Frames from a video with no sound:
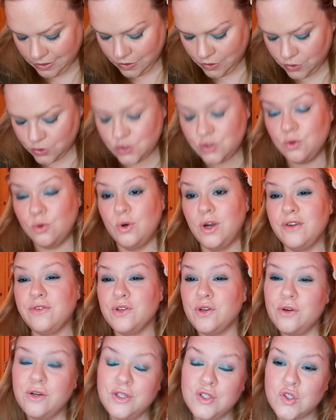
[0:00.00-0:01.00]
So if
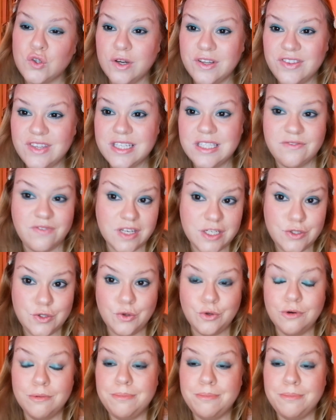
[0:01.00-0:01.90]
you enjoyed this video,